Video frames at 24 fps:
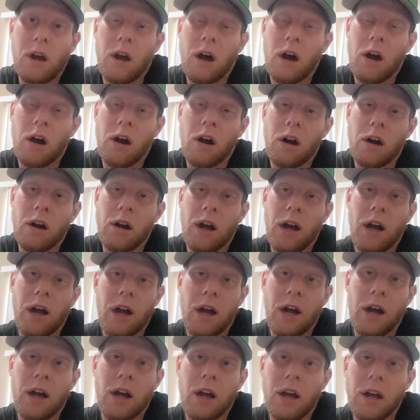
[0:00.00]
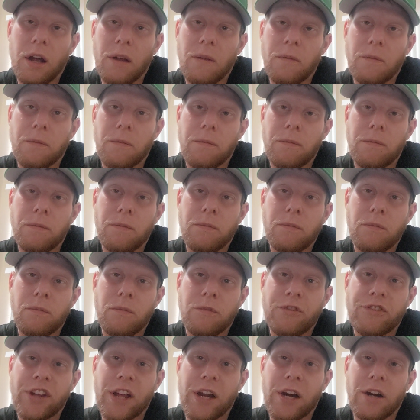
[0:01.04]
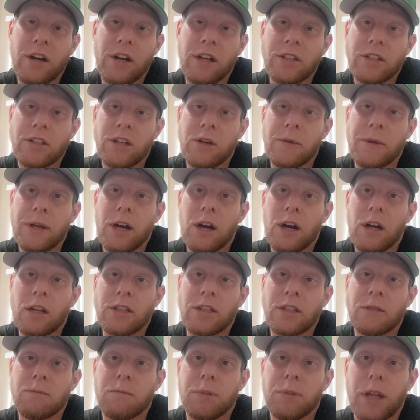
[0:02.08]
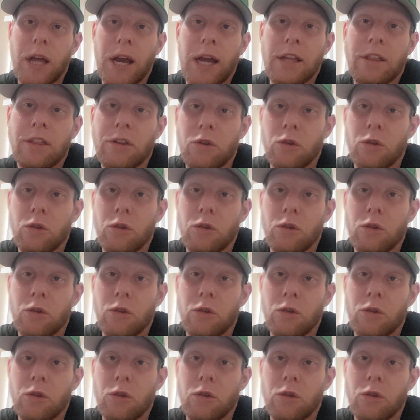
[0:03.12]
Our center is going to be Austin Blythe,